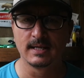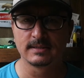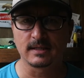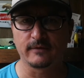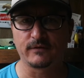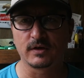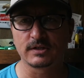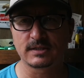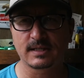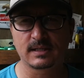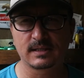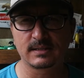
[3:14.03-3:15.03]
So the
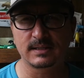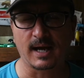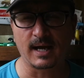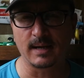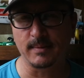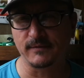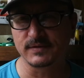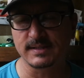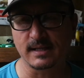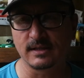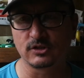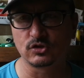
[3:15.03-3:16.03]
first time, I've
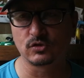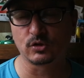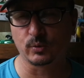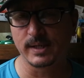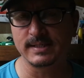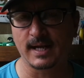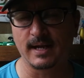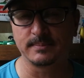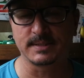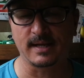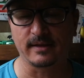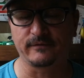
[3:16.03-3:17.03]
stayed there three times now.